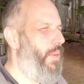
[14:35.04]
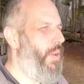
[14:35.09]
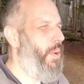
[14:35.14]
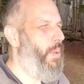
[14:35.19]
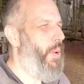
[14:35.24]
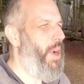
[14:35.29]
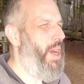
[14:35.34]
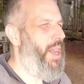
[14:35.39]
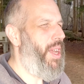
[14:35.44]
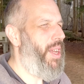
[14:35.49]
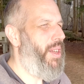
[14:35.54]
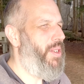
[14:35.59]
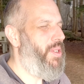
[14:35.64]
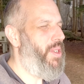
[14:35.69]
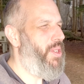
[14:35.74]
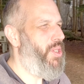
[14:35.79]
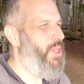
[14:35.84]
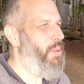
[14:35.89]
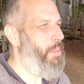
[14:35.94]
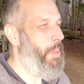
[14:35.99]
for
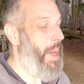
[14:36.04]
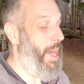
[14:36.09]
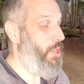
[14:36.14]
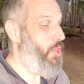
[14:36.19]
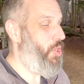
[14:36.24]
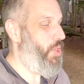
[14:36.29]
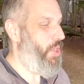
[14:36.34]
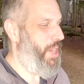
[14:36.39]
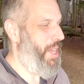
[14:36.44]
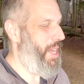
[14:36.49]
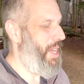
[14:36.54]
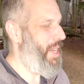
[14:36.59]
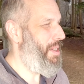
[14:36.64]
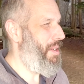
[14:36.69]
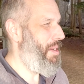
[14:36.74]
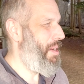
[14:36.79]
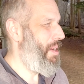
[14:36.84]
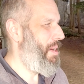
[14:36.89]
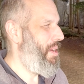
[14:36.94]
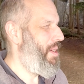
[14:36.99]
weddings,
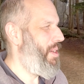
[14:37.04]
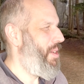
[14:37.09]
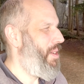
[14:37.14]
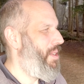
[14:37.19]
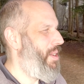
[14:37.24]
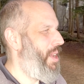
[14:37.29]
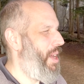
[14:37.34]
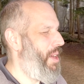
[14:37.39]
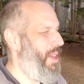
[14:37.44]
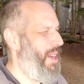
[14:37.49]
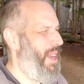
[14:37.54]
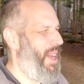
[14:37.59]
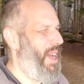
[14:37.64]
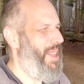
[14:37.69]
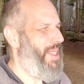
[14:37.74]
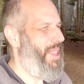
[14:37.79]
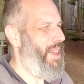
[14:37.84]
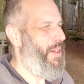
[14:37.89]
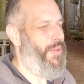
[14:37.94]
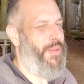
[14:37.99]
especially now that I
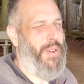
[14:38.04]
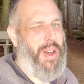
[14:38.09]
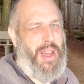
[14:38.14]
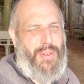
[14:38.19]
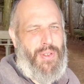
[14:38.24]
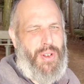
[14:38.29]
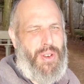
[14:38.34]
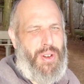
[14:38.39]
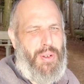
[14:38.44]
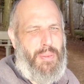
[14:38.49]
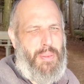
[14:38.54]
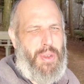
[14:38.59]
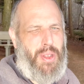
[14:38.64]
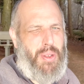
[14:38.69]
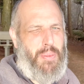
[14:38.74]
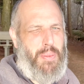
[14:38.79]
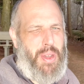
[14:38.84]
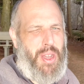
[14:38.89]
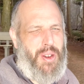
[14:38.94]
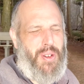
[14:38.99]
got that
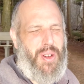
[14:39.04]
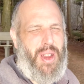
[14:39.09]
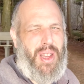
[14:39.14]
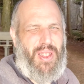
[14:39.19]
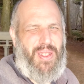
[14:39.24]
500mm.